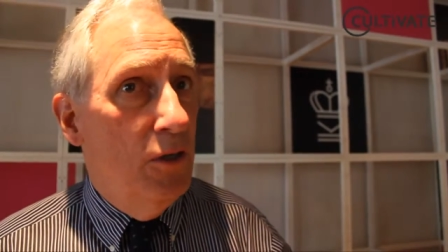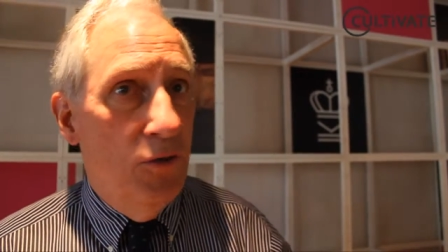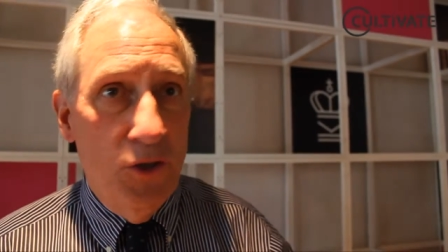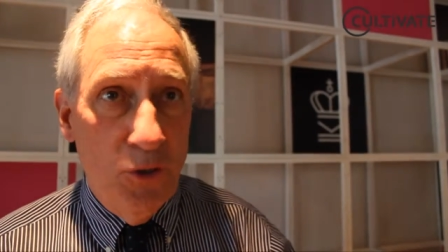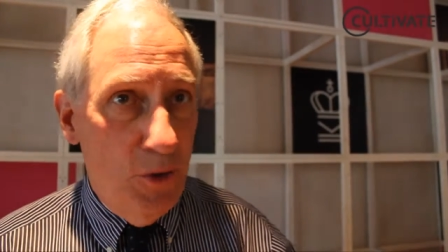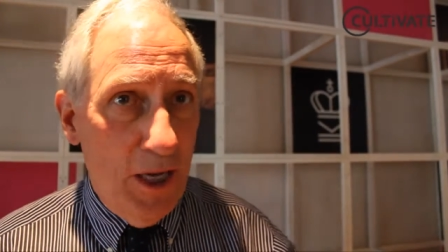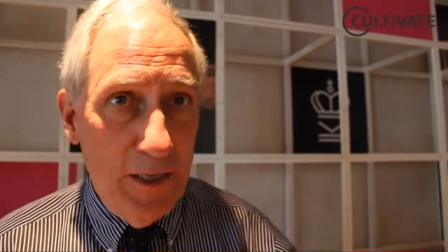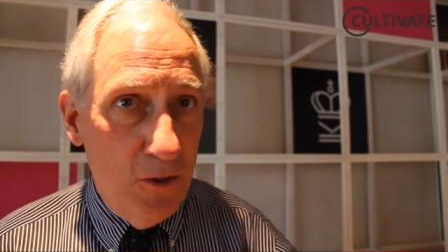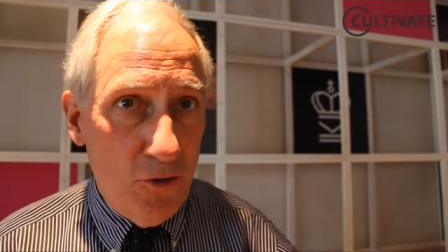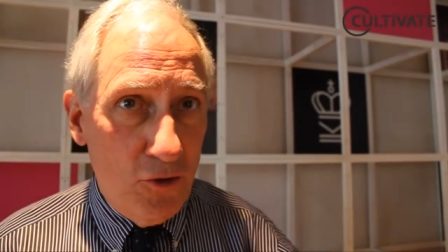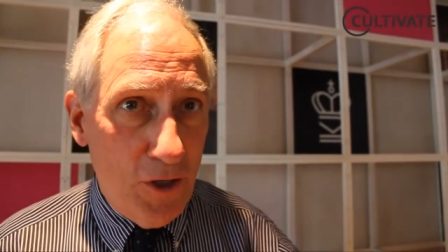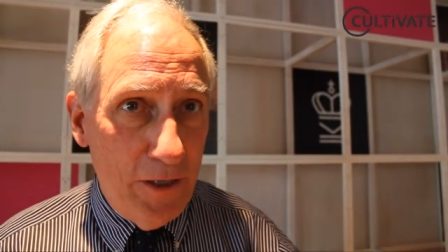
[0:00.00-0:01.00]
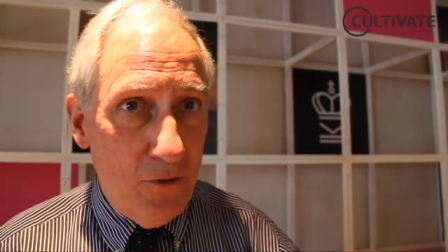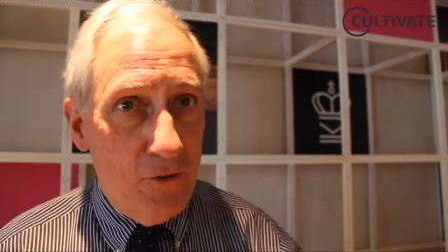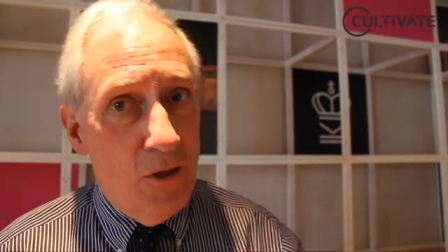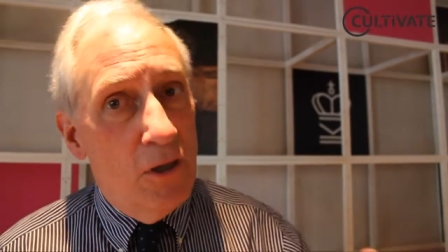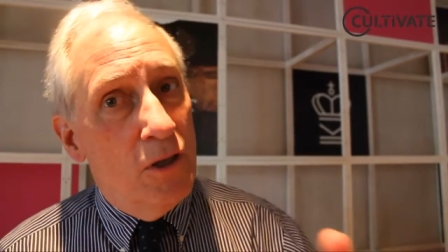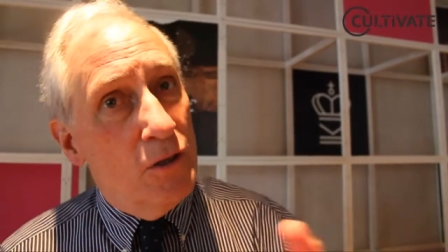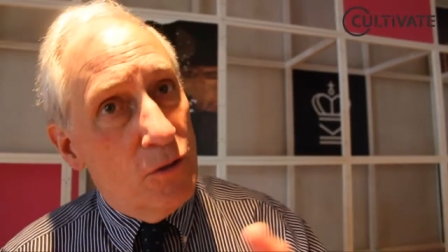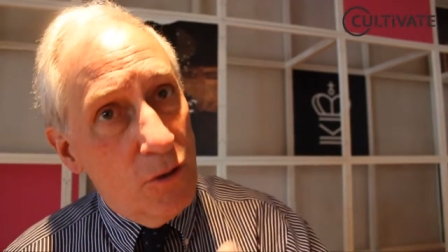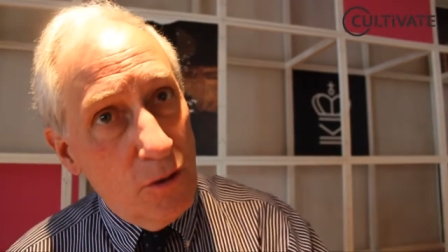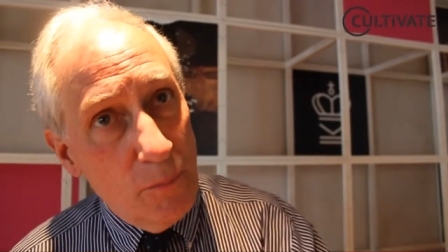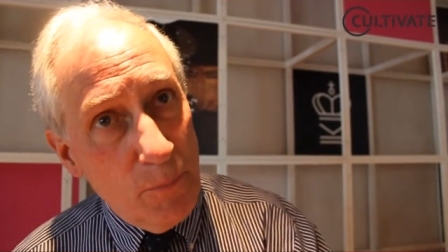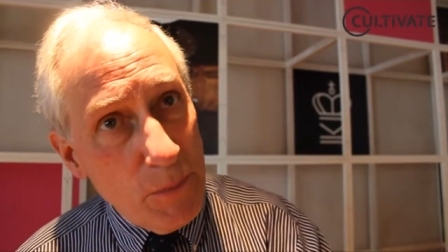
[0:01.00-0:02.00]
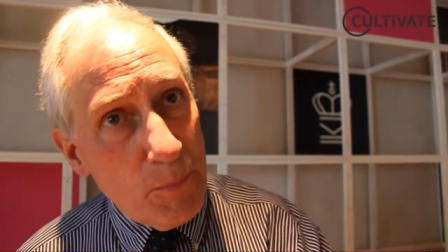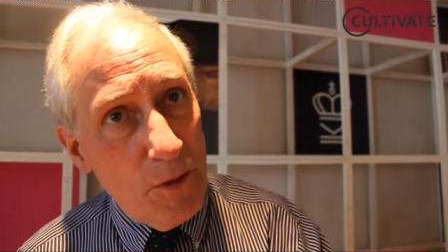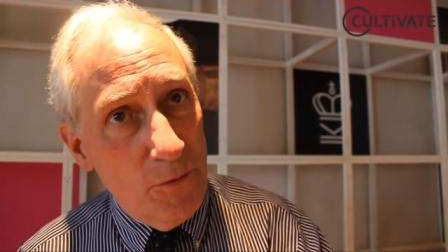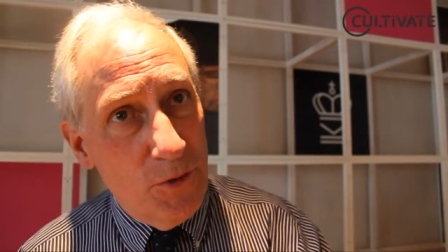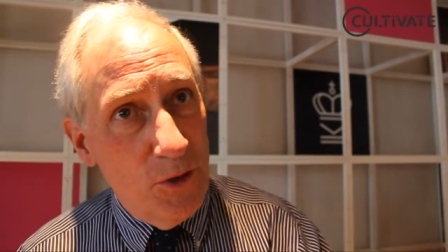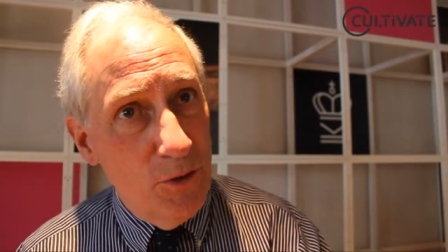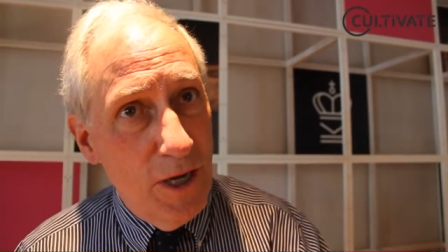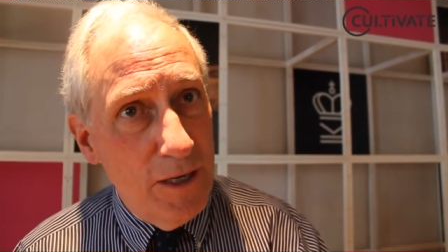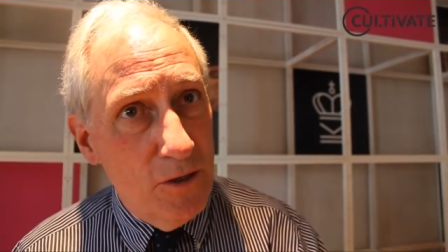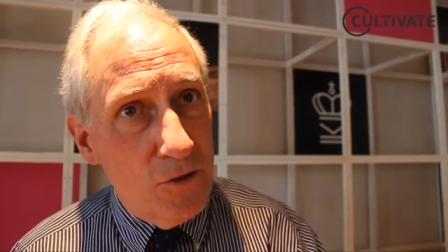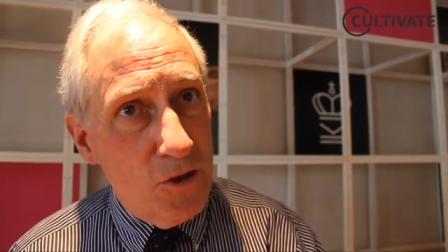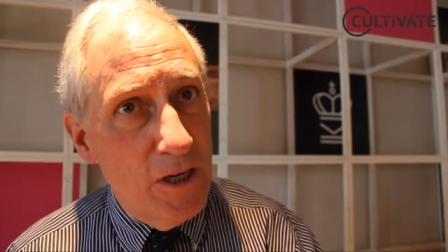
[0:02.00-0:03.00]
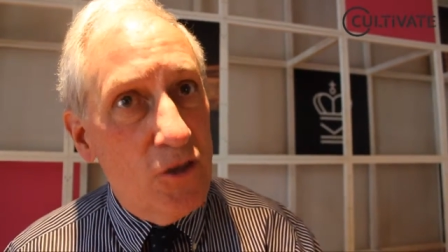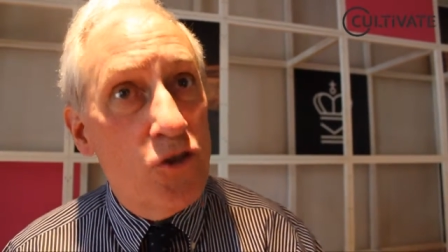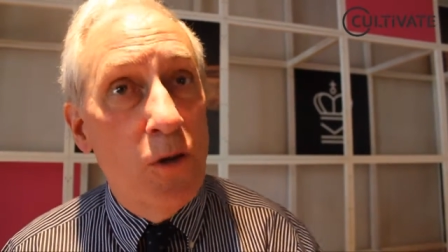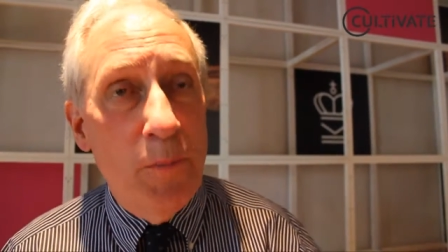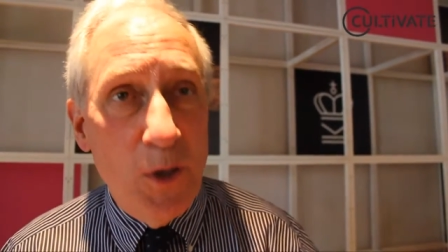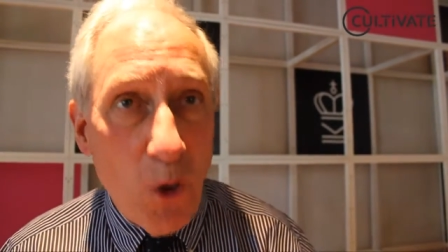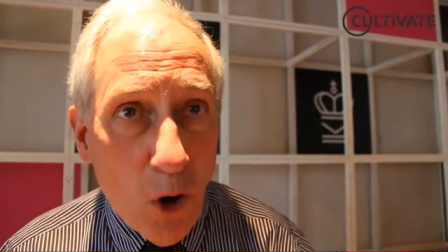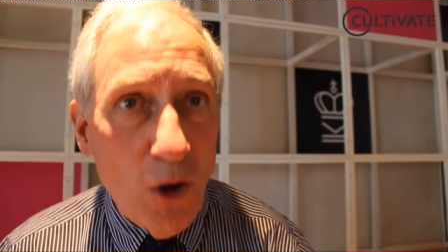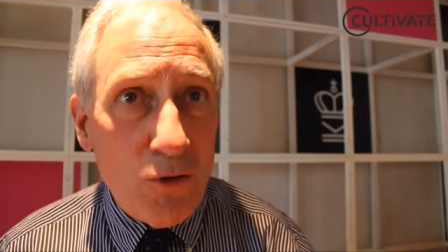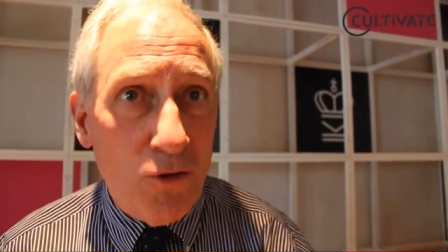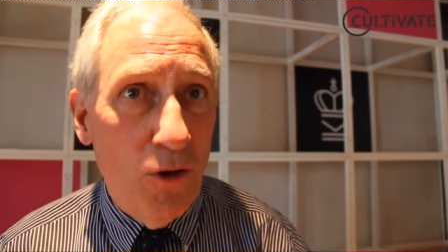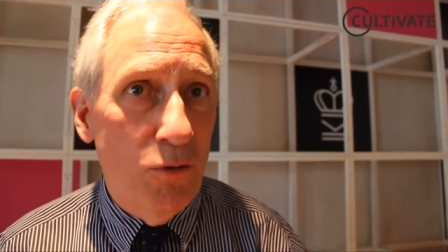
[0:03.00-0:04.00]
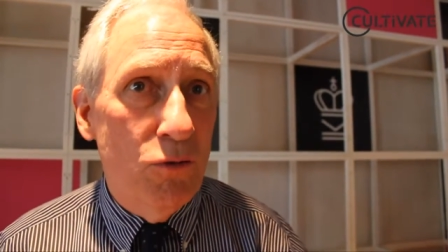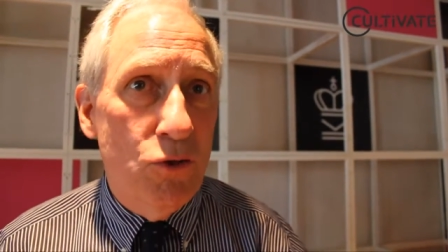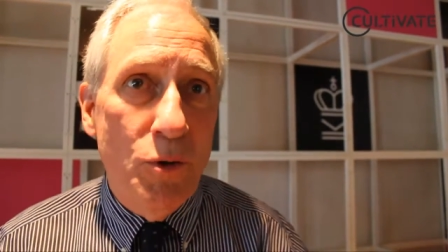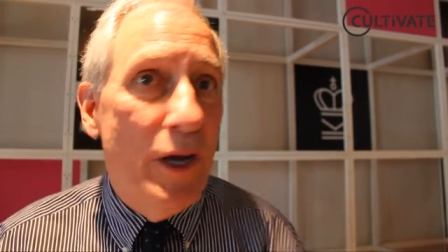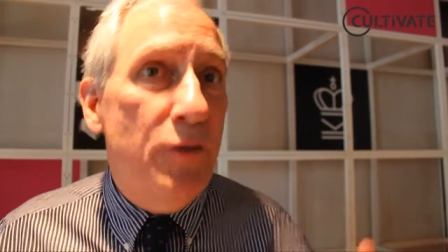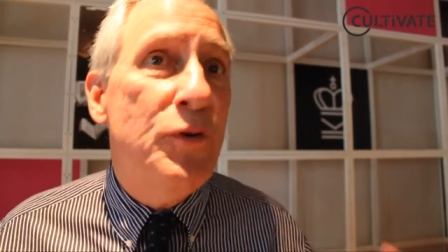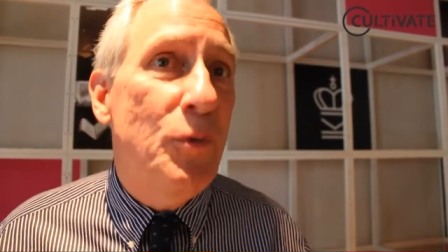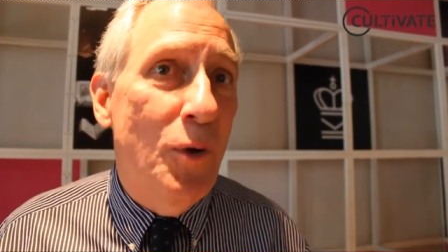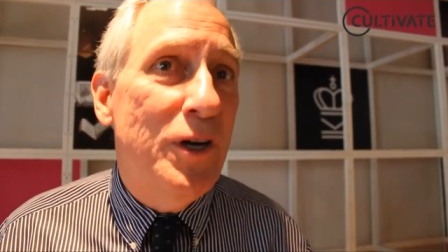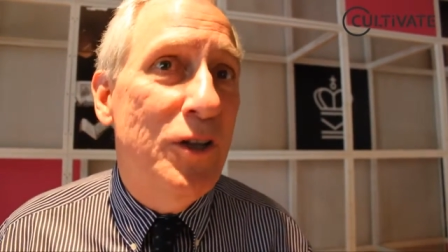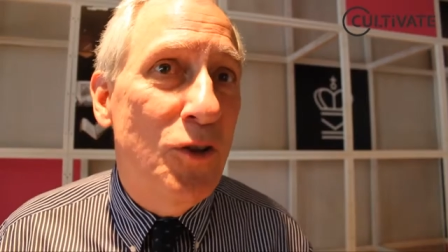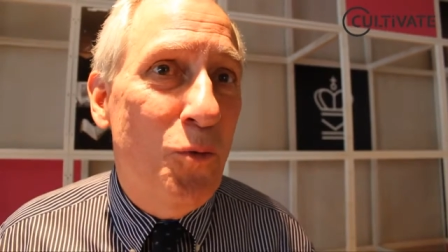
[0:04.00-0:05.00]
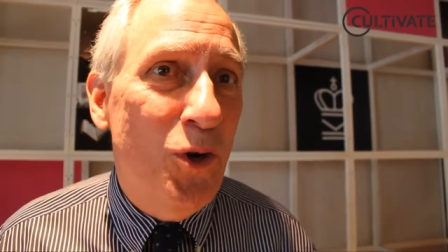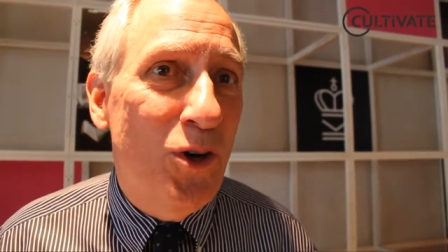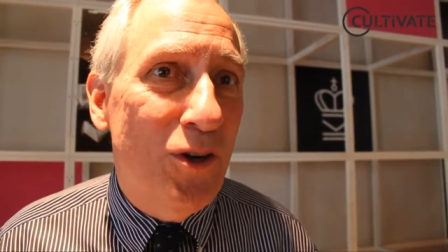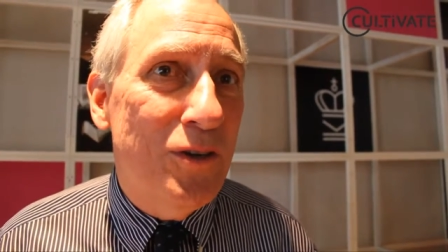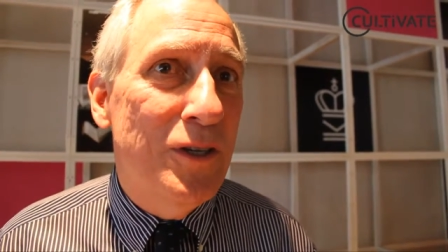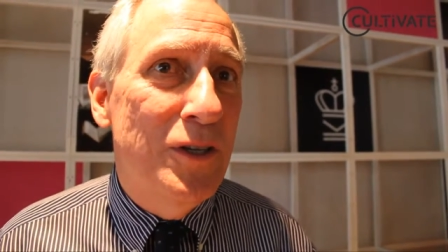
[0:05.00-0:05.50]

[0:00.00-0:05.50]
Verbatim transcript: the United States to the people of the United States, but also to everyone in the world.